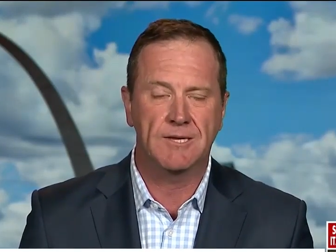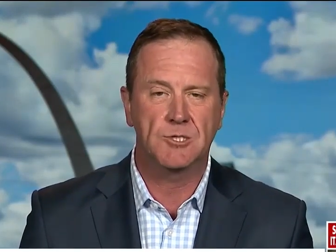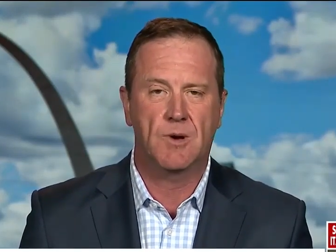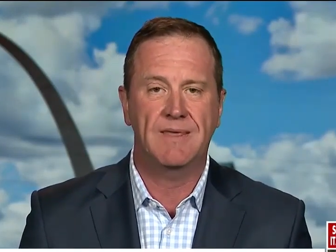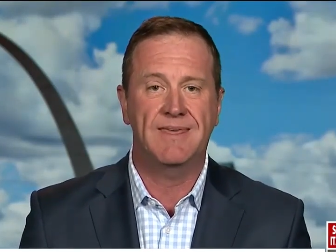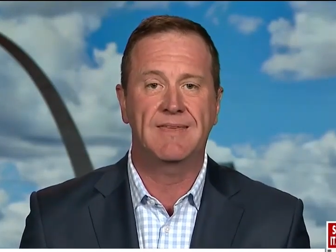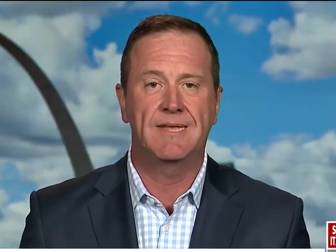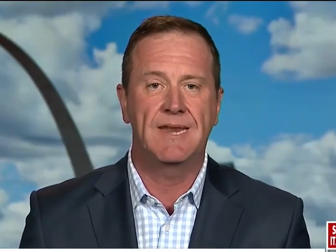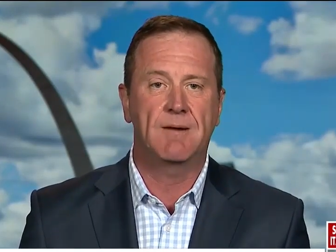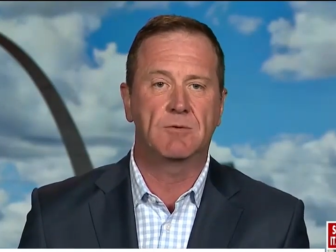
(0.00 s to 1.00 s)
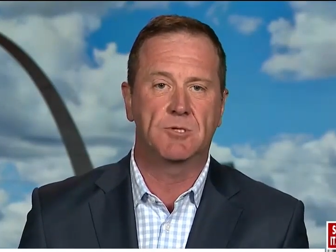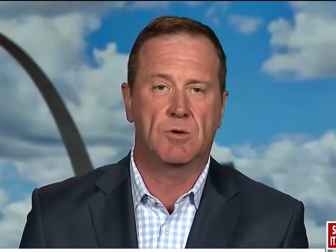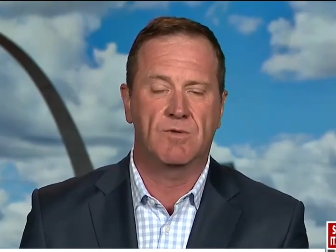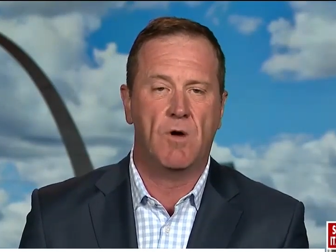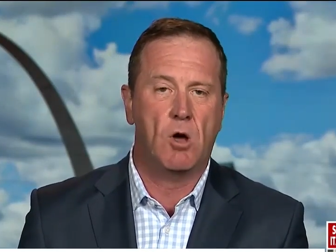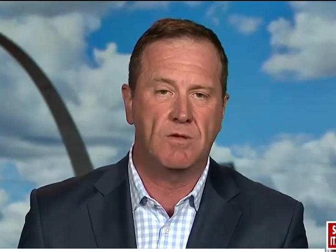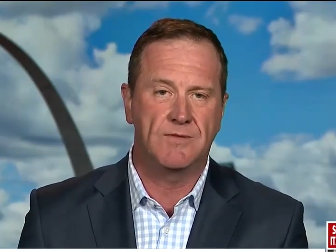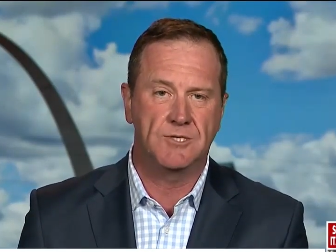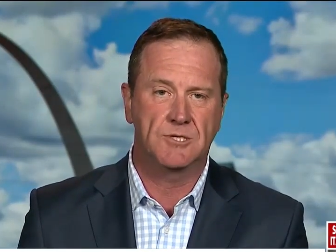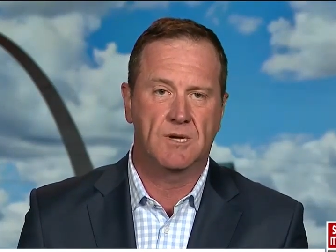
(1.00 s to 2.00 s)
So I think the net result of all of
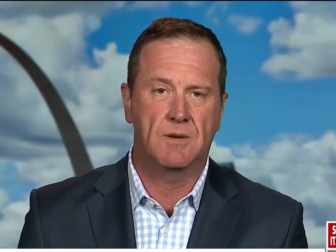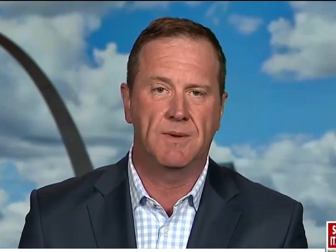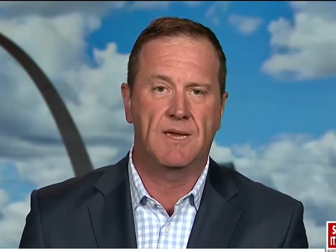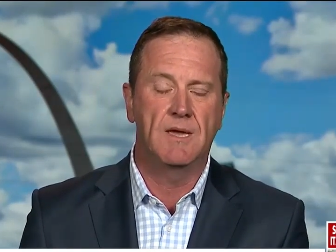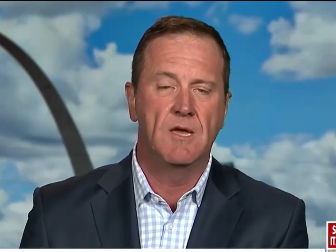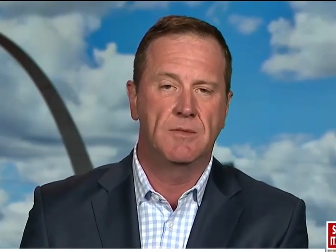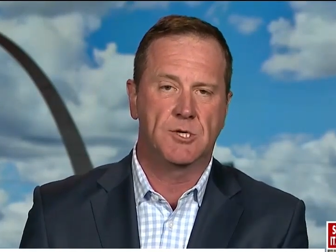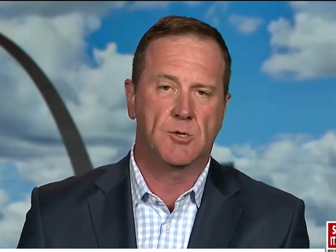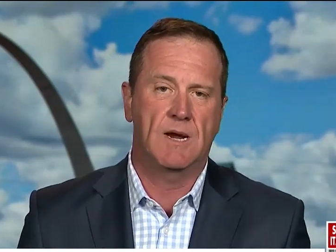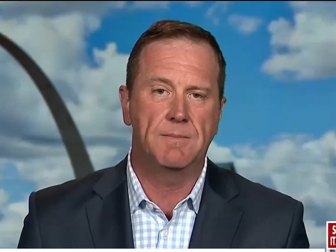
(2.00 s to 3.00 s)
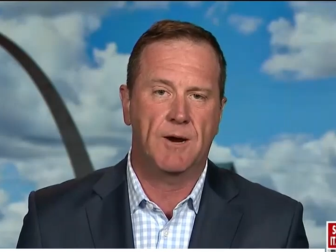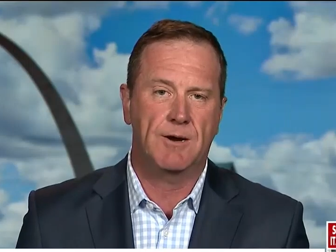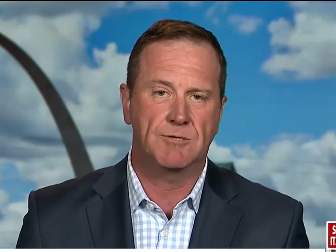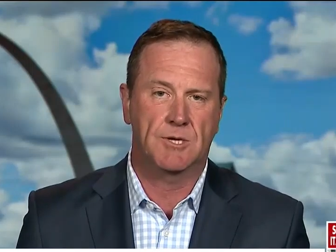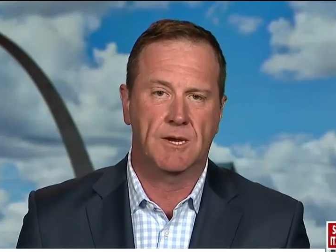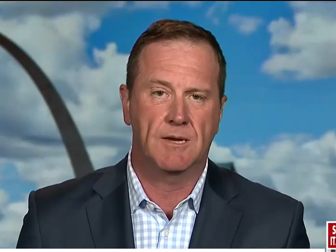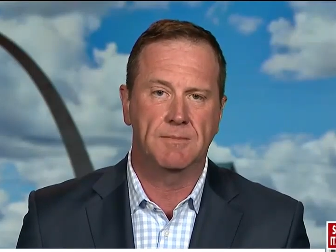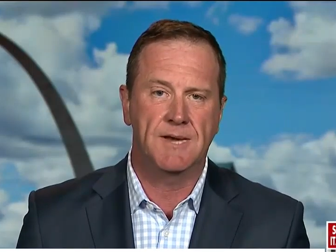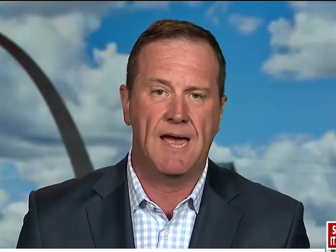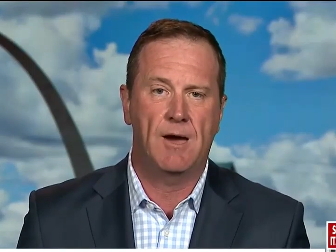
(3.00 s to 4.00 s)
this is going to be the trade barriers are going to come
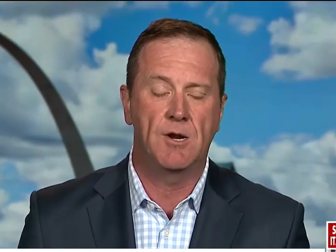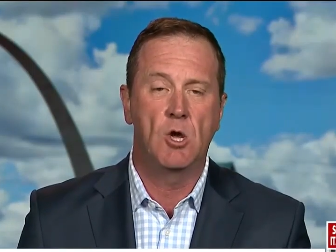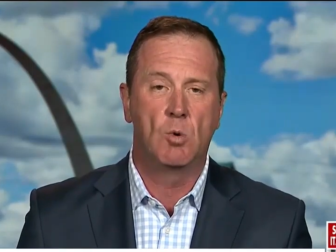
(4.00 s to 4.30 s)
down.